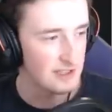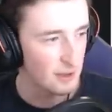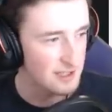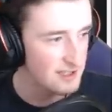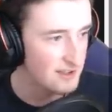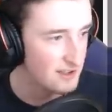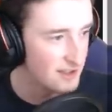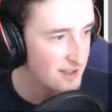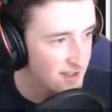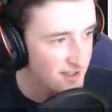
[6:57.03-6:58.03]
greater than
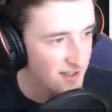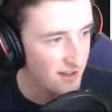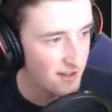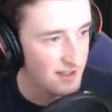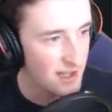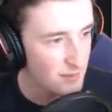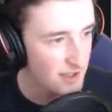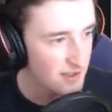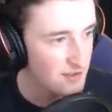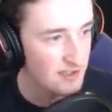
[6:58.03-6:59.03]
uh, Game King's.